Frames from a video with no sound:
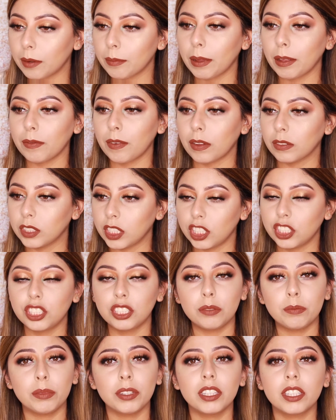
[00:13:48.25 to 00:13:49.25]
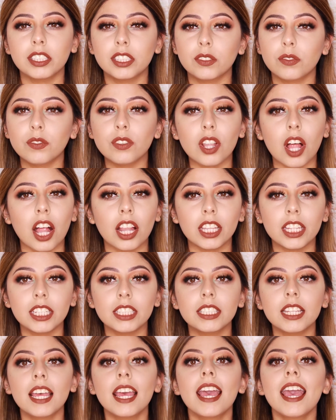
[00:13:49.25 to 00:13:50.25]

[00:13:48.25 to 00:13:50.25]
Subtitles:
my foundation be this flawless,